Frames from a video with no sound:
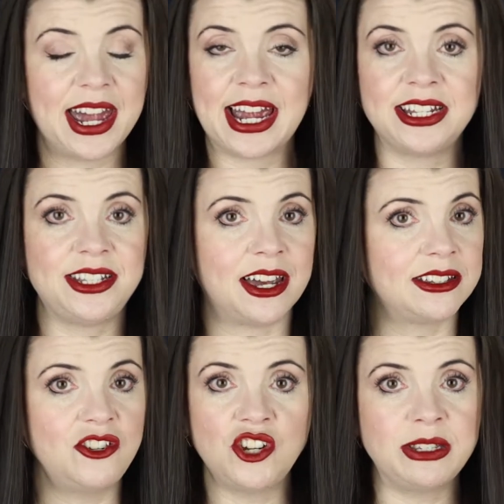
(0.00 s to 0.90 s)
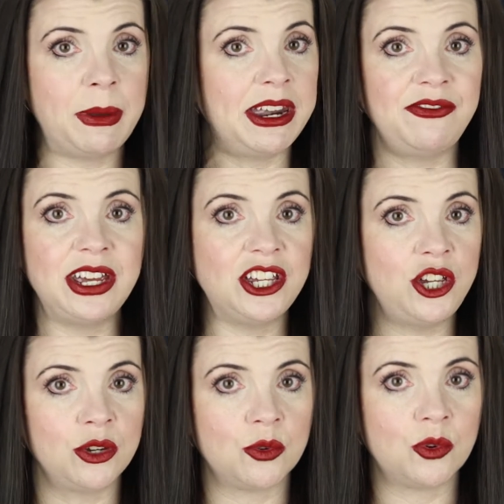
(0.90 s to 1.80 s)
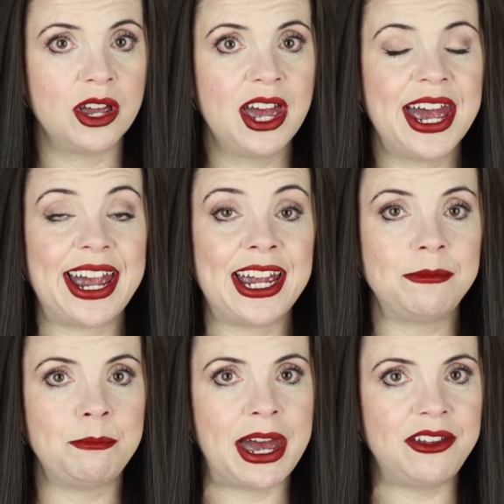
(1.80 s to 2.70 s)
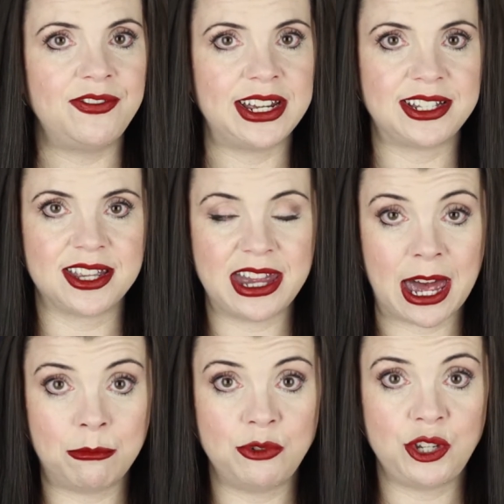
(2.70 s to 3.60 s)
It doesn't just benefit you, it benefits them